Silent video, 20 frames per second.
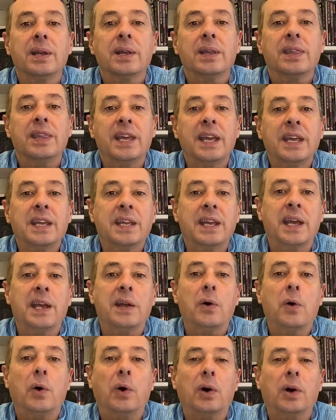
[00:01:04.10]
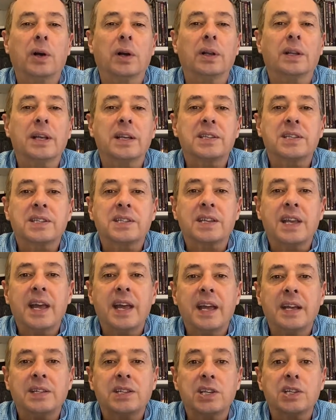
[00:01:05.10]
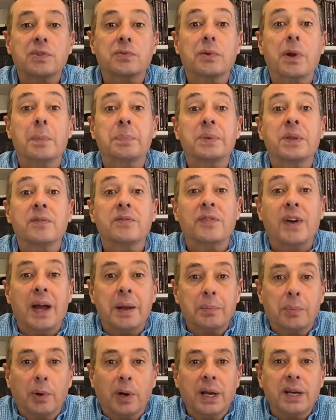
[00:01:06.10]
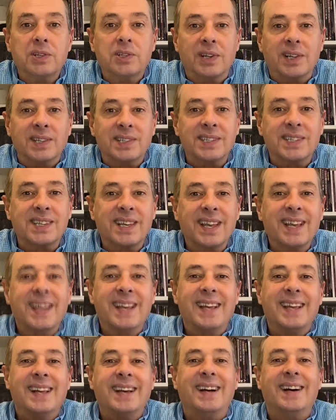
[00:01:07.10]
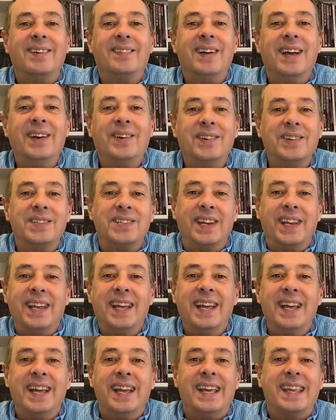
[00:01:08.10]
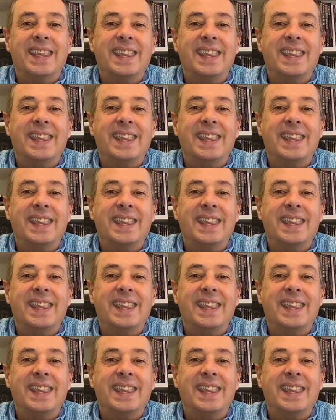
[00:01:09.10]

thinking or let's say disruptive vibrations of energy,